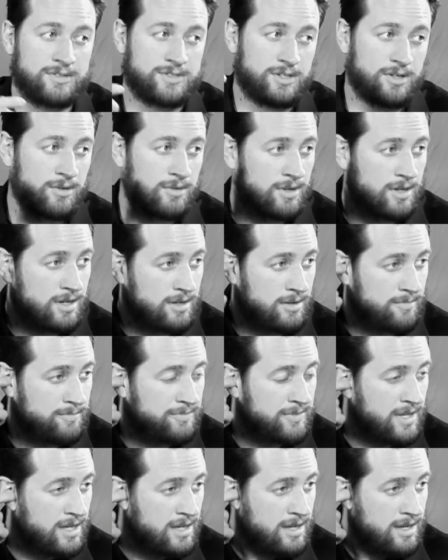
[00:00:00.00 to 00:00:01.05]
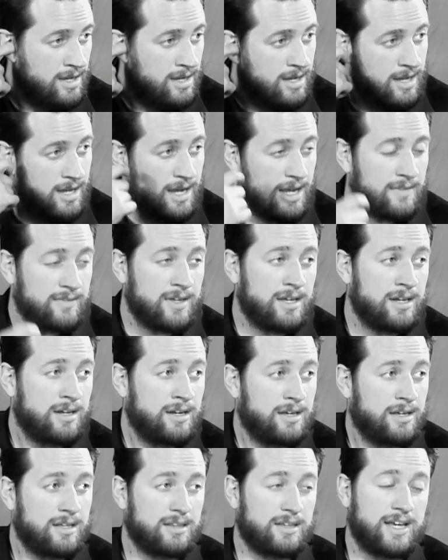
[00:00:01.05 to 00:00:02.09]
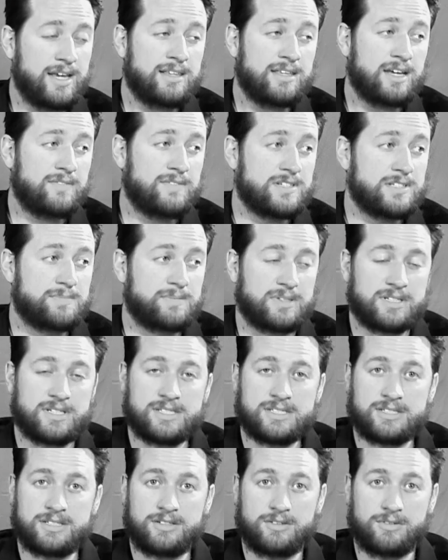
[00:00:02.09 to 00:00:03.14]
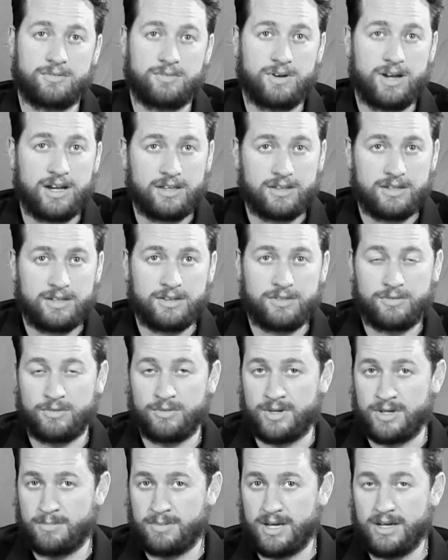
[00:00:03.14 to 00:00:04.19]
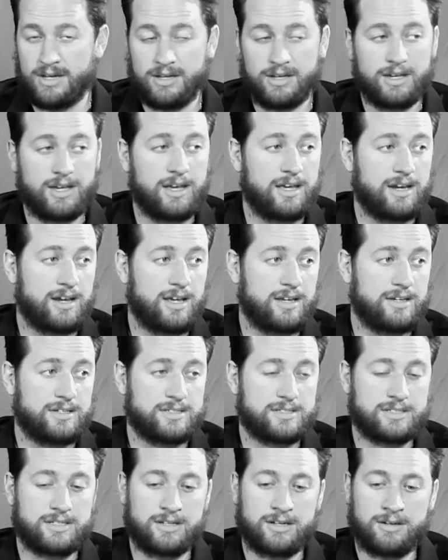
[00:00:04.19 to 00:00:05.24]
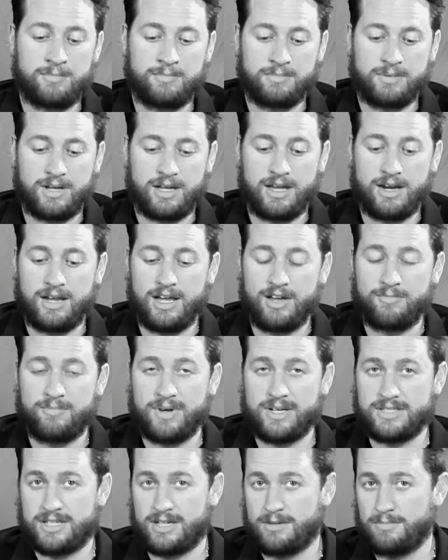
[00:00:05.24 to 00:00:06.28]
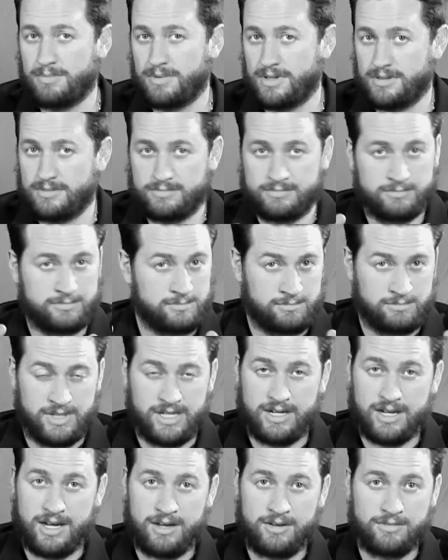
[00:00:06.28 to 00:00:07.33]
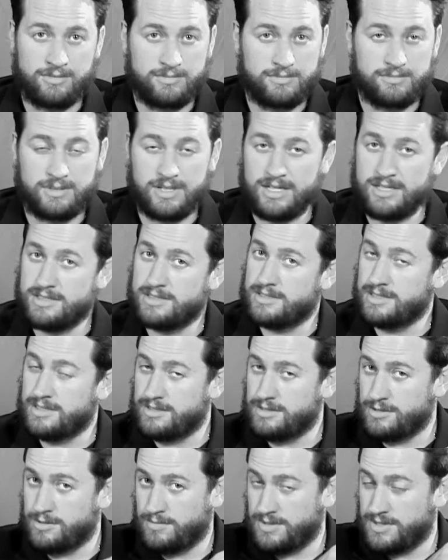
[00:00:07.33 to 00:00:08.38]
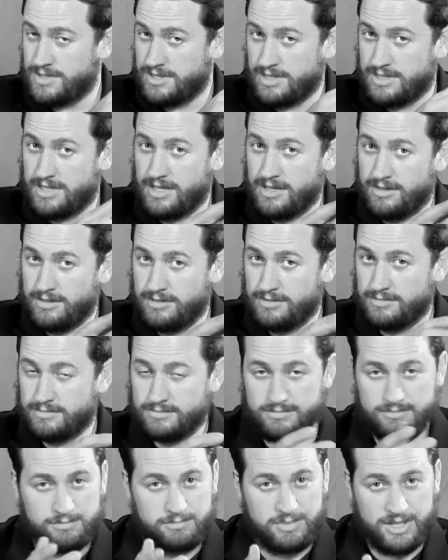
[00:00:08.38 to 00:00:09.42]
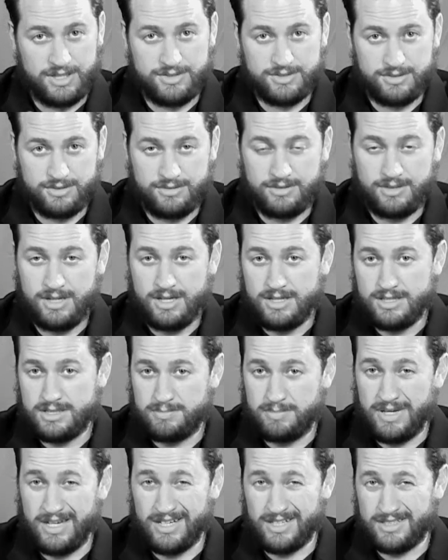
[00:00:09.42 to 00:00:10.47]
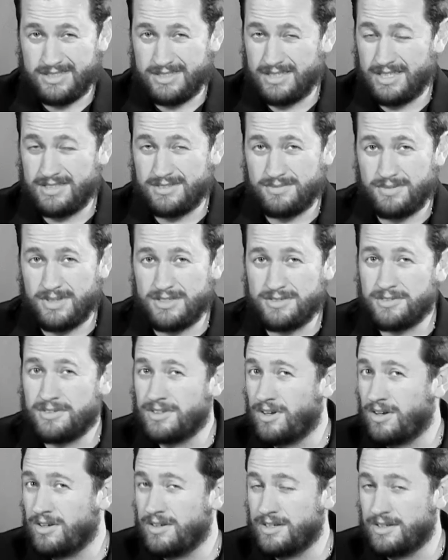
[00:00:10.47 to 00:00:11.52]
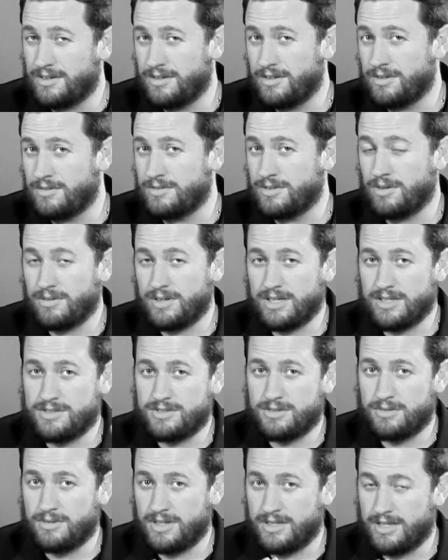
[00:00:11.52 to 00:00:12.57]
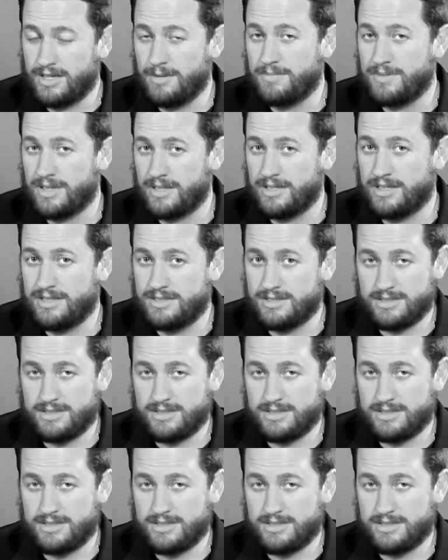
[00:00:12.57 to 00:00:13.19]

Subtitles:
So, and then lately I've just been listing directly through eBay, and I just kind of have my template made out, and I switch the title, picture, specs. That's really all you need to do. Don't get too in depth on these.